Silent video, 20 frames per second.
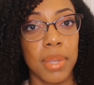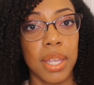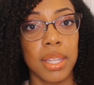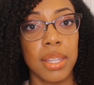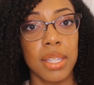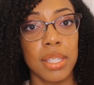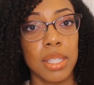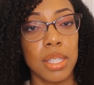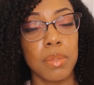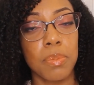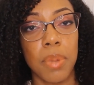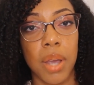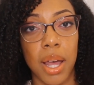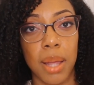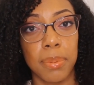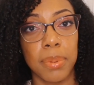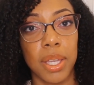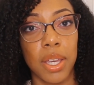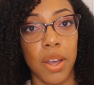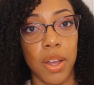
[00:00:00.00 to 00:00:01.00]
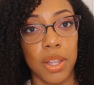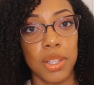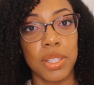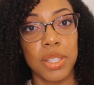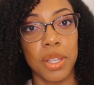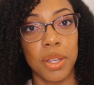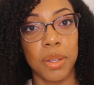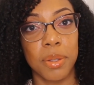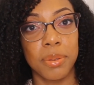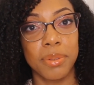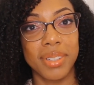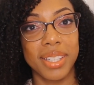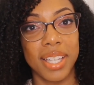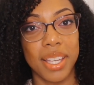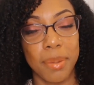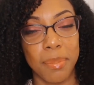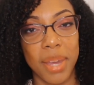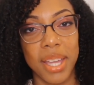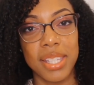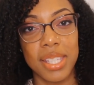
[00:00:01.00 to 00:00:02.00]
and this is probably also
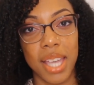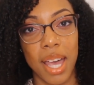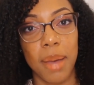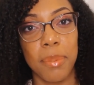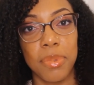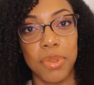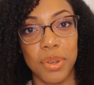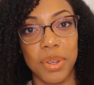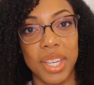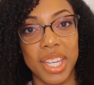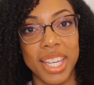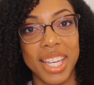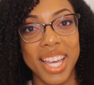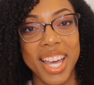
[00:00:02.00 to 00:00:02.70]
in my top 3